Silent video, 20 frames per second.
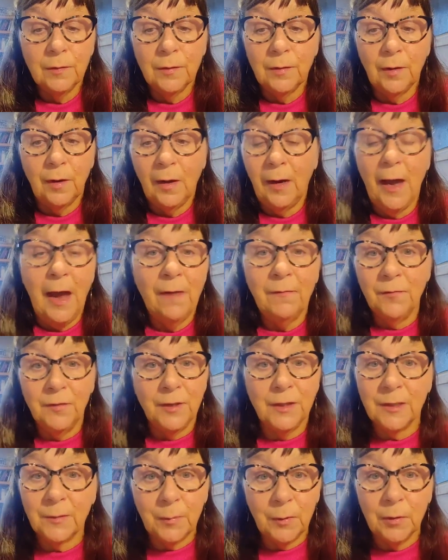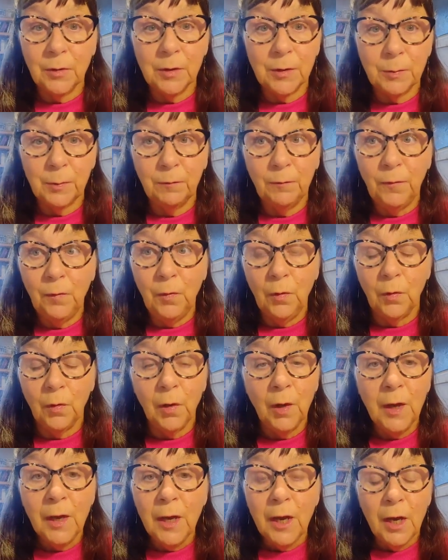I haven't experienced before.